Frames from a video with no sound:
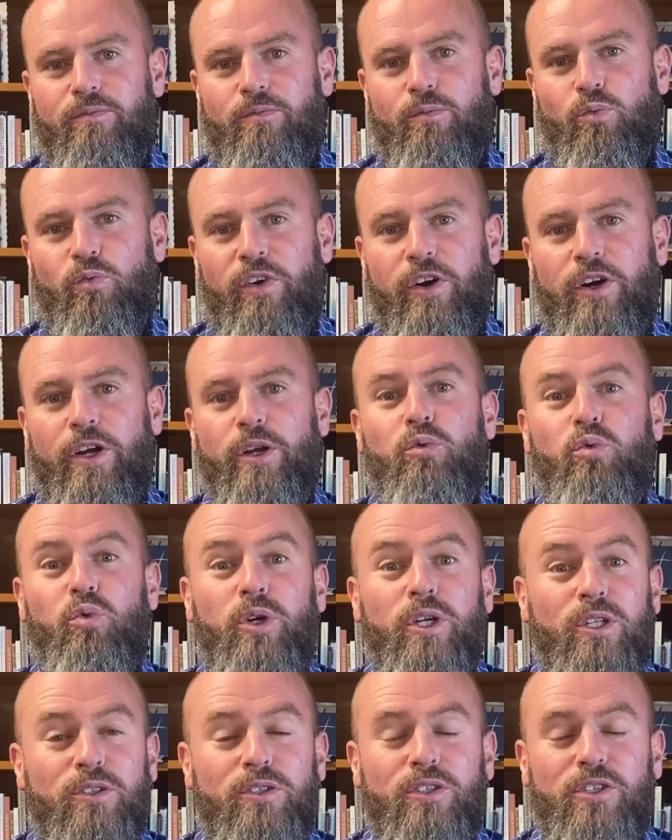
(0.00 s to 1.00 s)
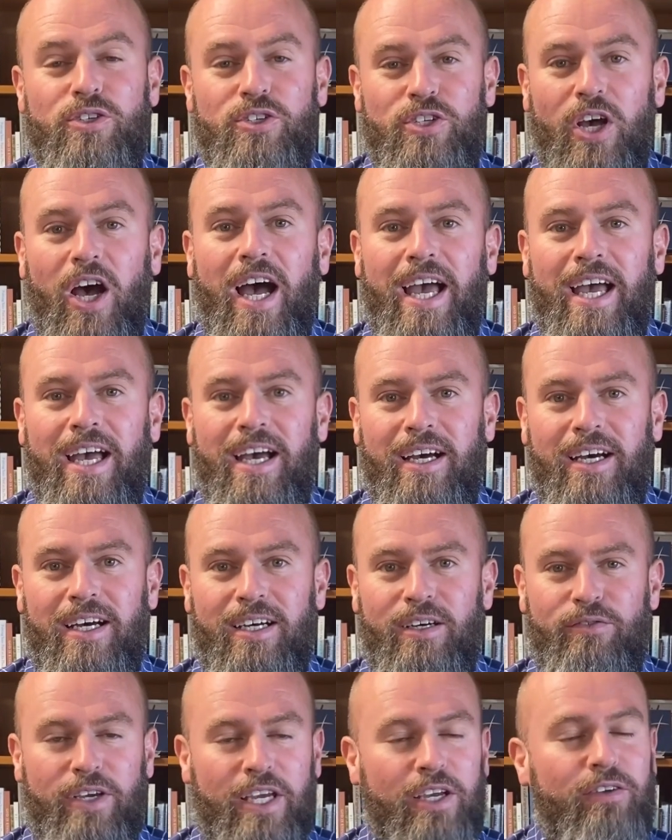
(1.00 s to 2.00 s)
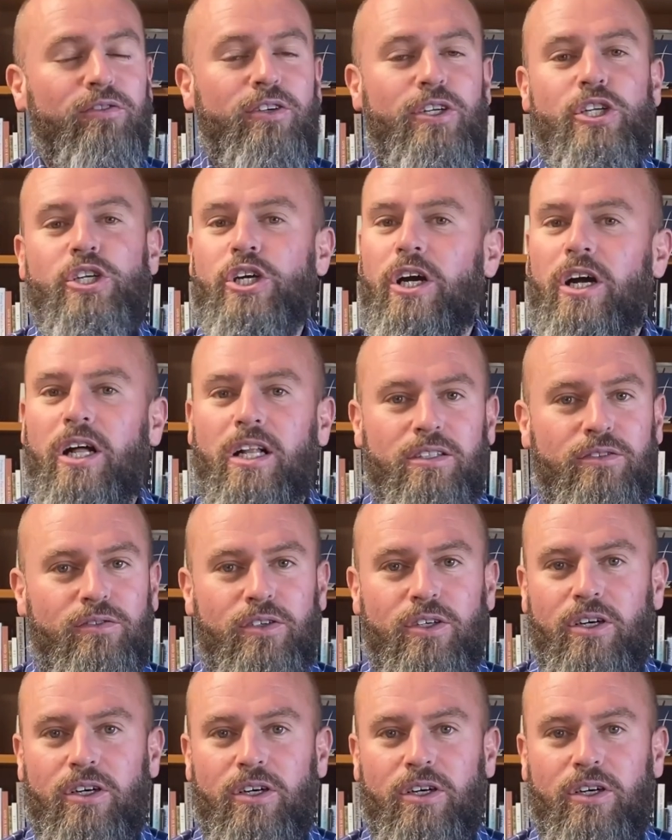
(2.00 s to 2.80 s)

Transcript: very real desire of every child of